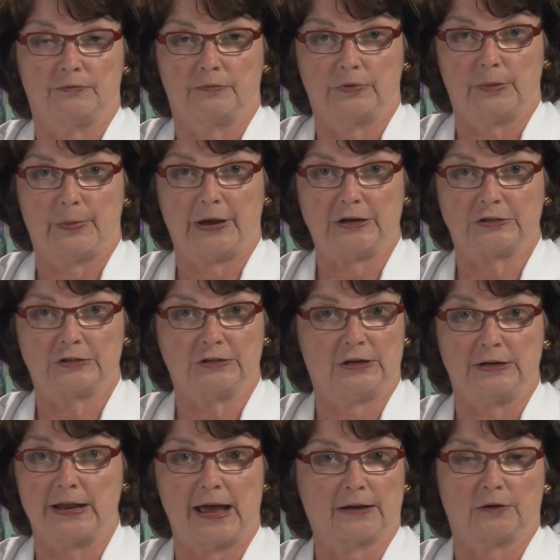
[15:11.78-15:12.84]
the patient
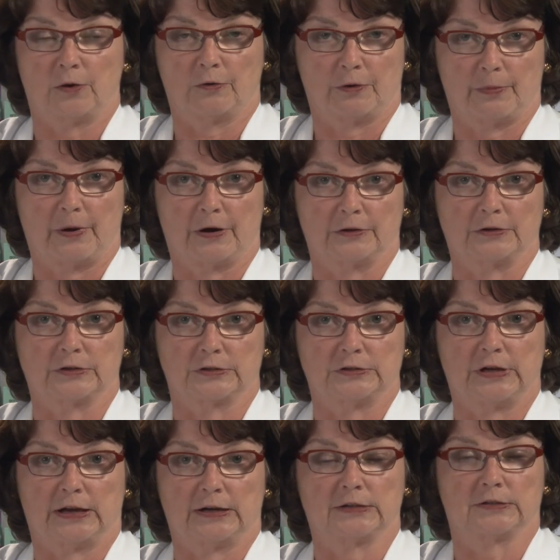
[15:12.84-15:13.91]
did not know her partner
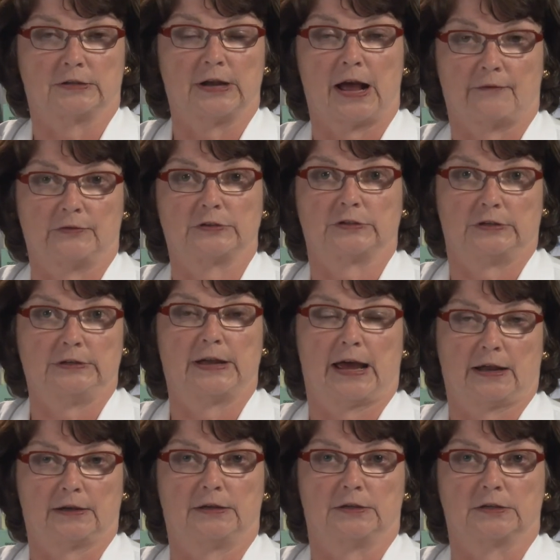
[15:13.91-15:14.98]
status and obviously
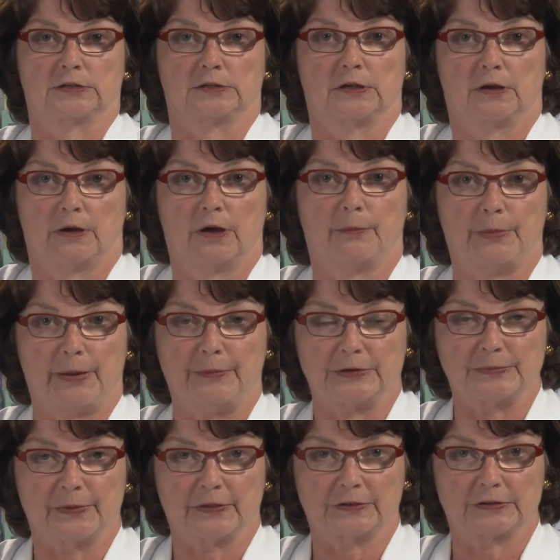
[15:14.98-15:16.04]
not his baby's
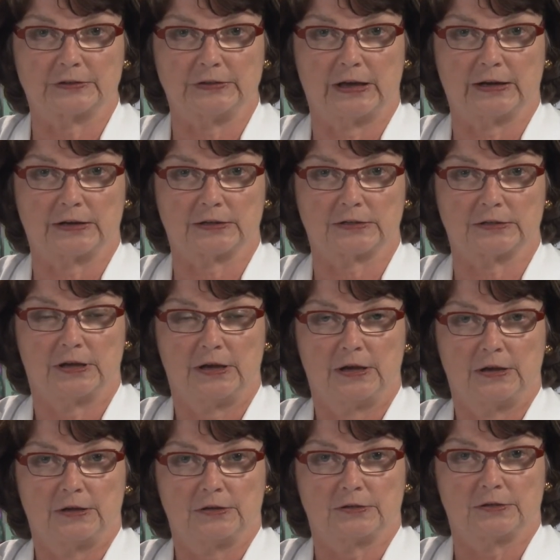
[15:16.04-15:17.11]
mother status.
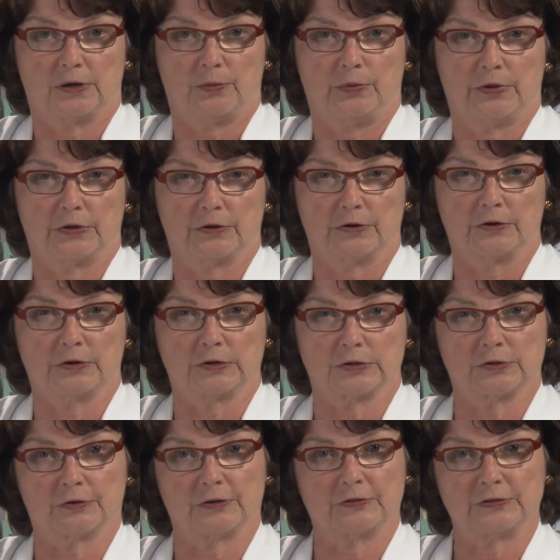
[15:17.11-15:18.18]
So with her
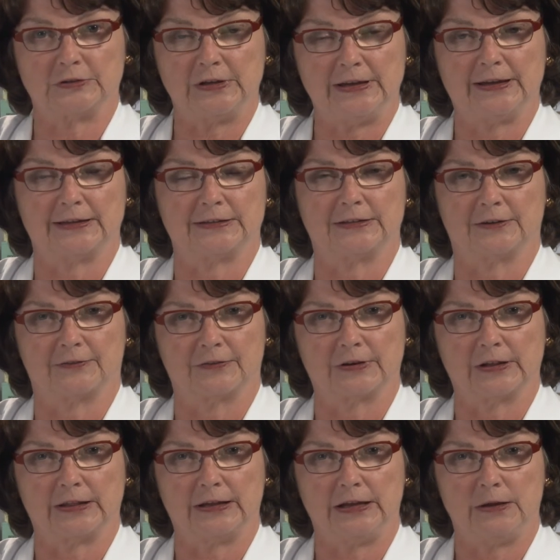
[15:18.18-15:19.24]
sort of seeing it
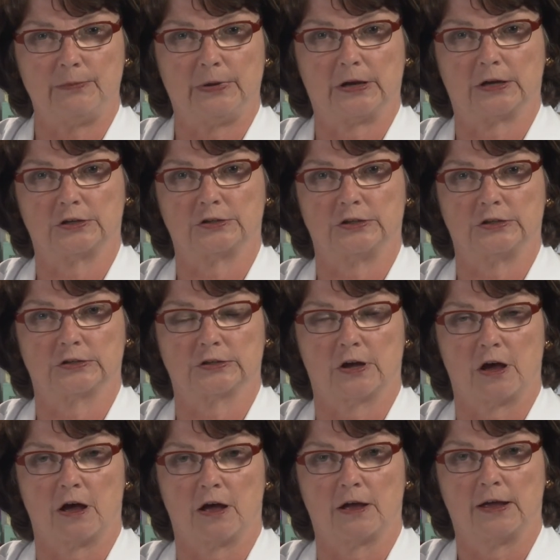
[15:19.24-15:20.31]
differently, because she
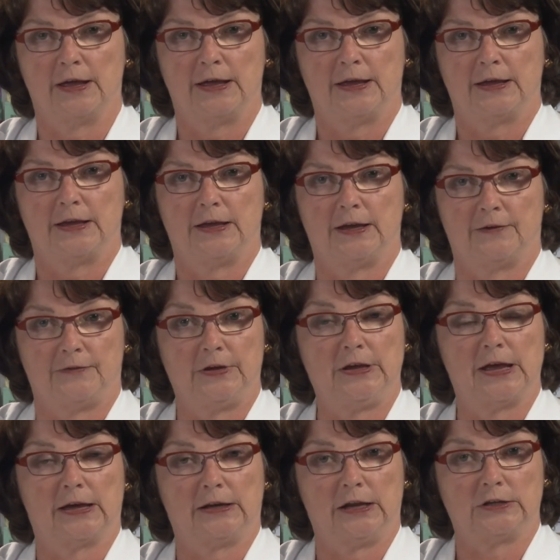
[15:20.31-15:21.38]
saw if he
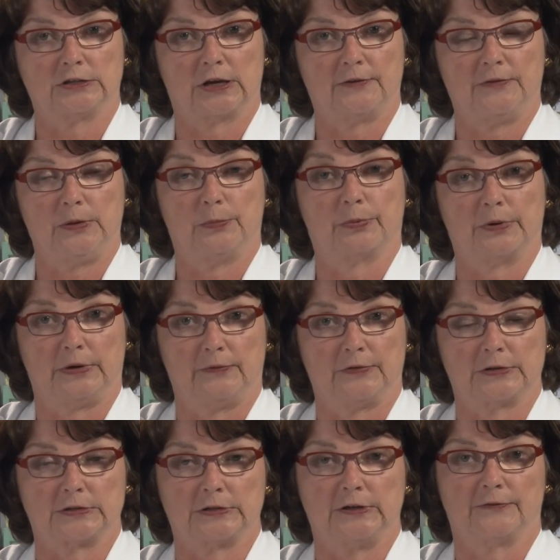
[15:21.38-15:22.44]
had HIV
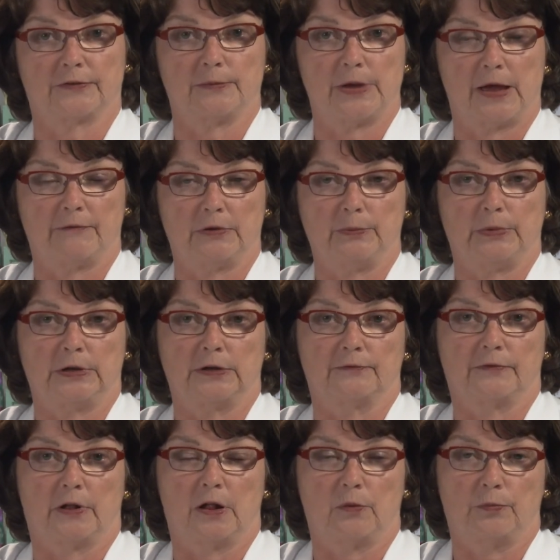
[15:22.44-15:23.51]
previously from having been
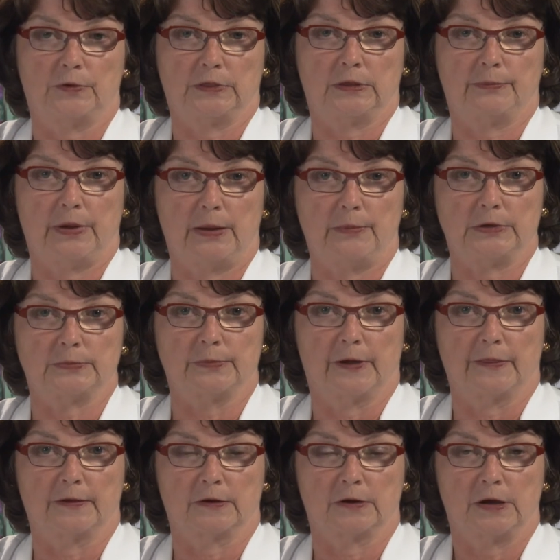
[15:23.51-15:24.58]
involved with the baby's
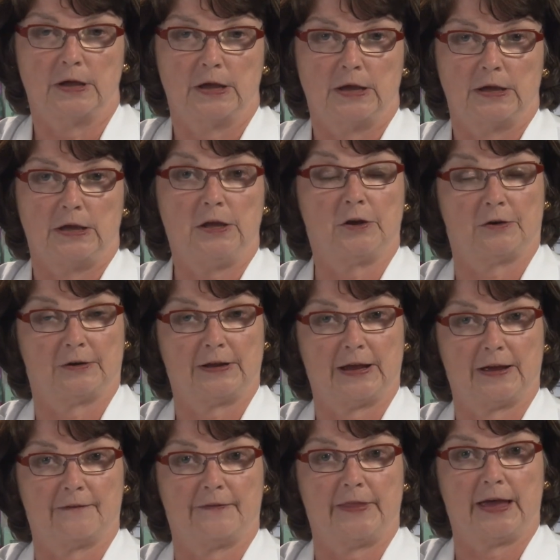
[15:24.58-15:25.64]
mother, he could
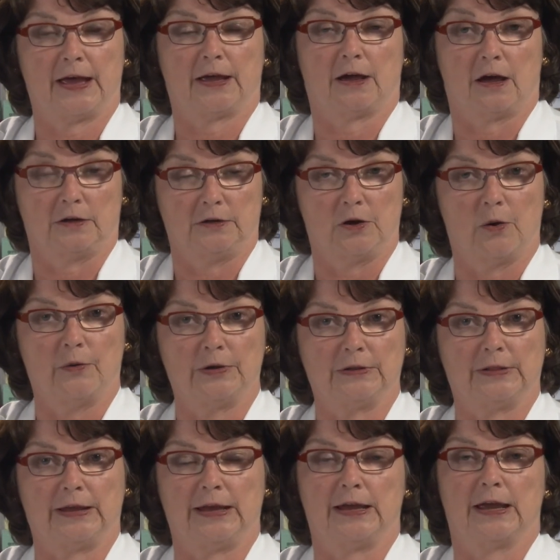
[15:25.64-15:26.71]
have that
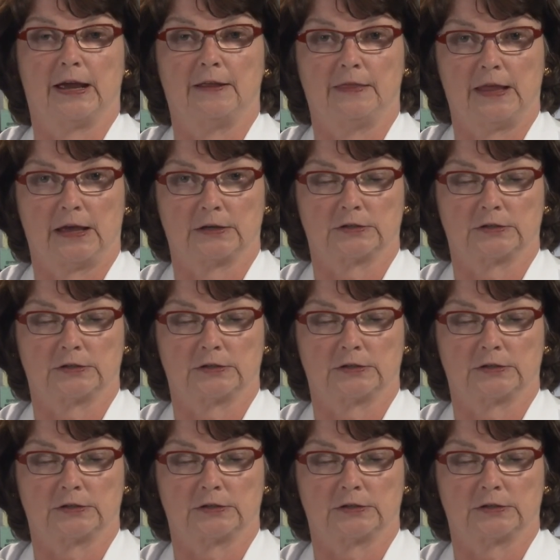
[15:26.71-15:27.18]
unknowingly, and